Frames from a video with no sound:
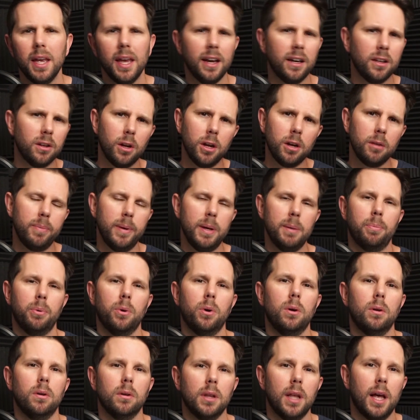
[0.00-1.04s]
including
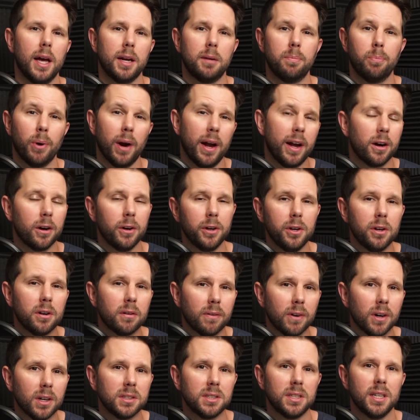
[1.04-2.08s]
people like Prager
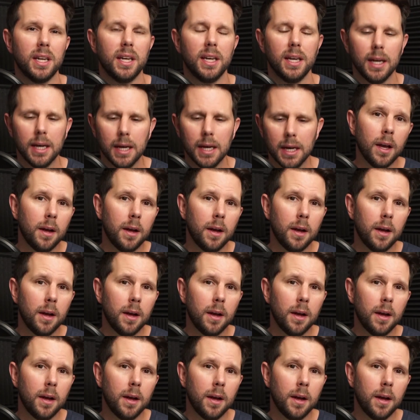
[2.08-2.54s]
University